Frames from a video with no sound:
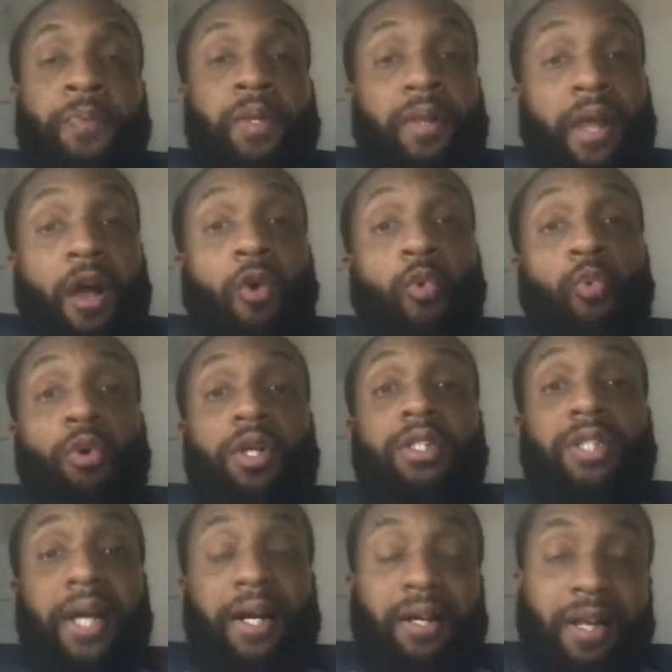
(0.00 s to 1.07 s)
Now, what
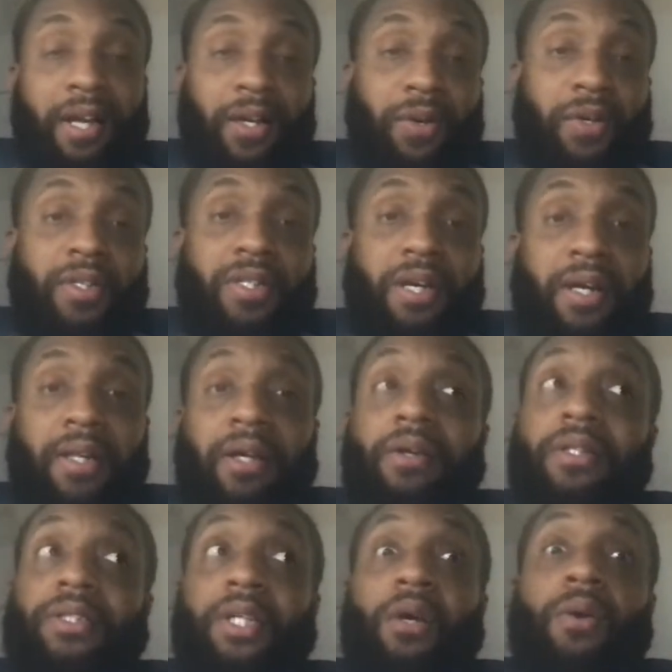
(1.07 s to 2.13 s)
is that client going to say? They're
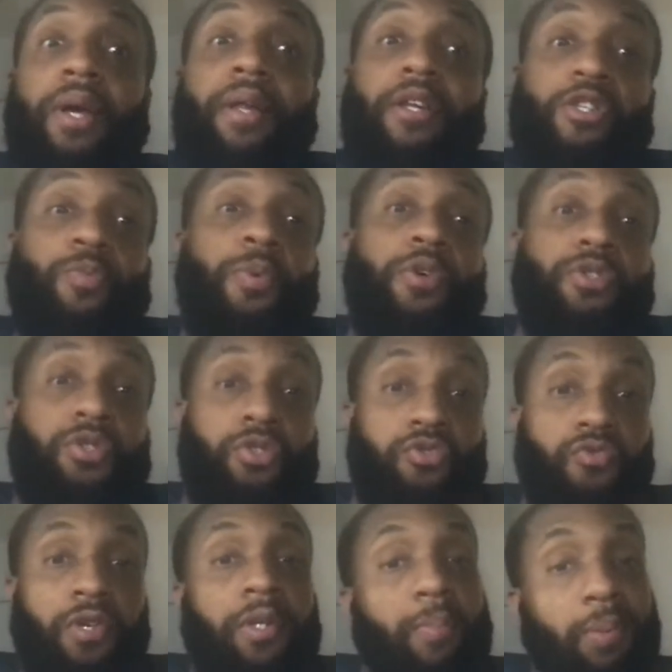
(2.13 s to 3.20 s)
going to say, okay, this person
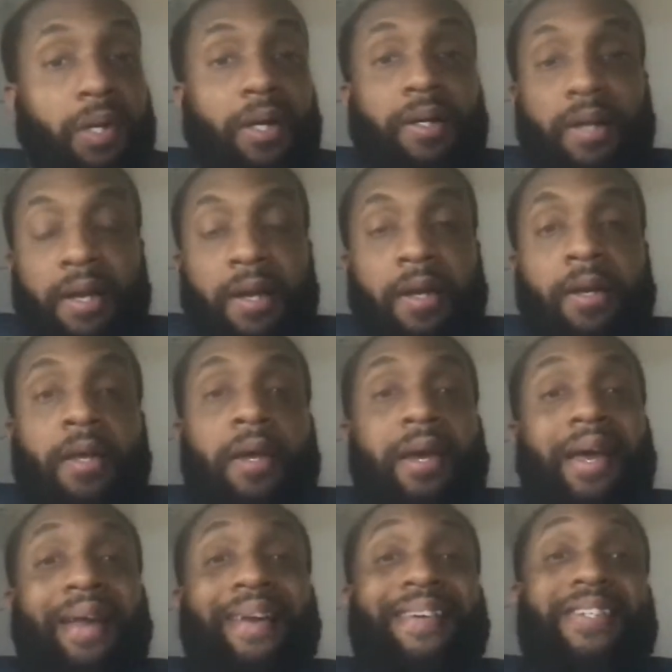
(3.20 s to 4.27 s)
is really plugged in,
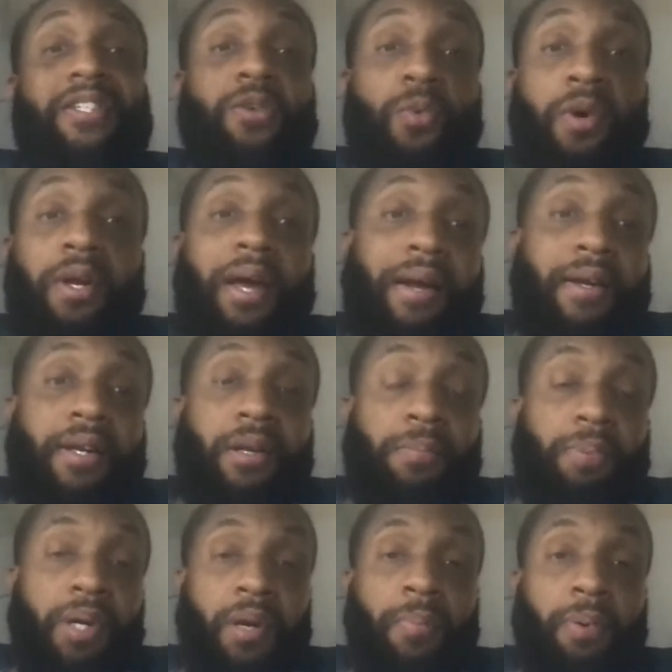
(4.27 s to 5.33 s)
and this is someone that I need to
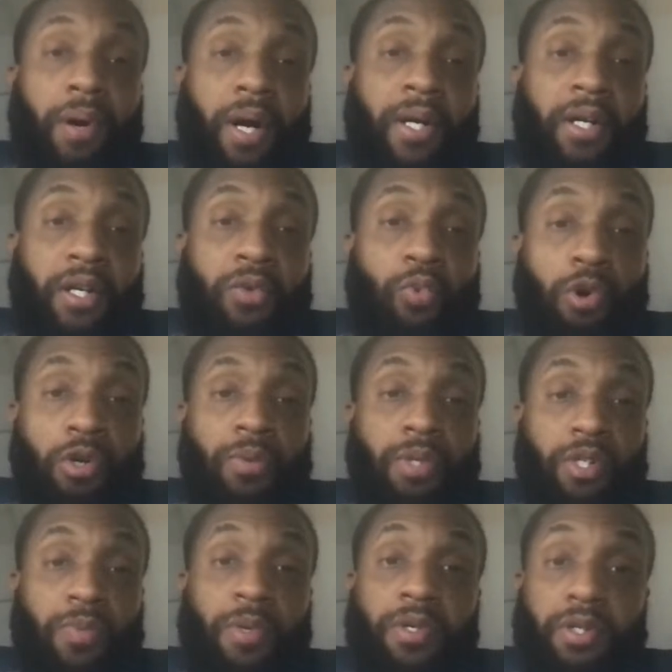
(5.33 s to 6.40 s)
be I need to work with
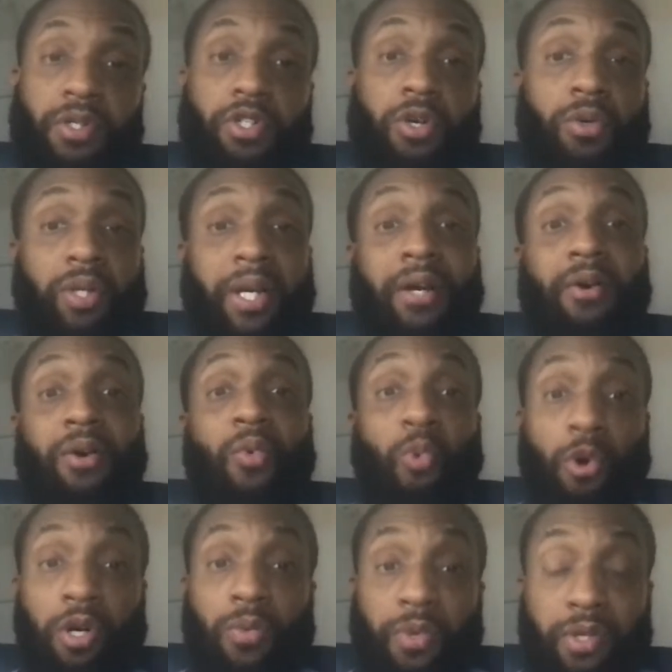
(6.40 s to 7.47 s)
this person. So they're going to
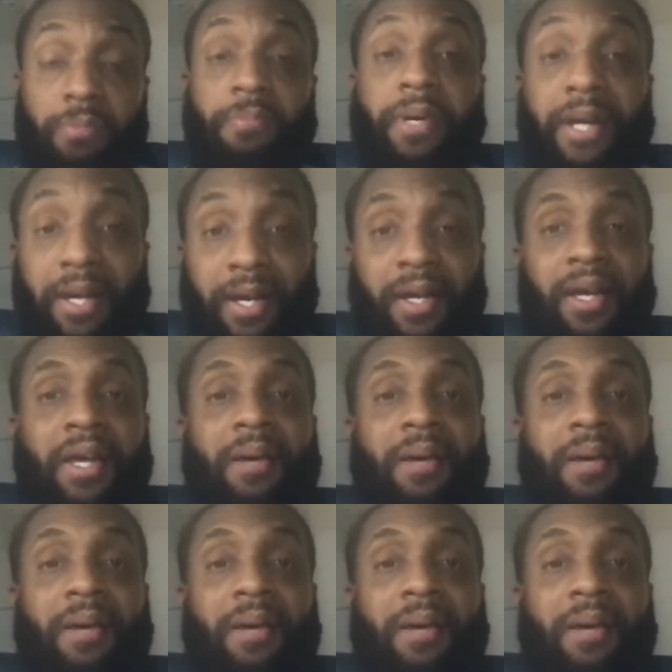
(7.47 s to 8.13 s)
work with me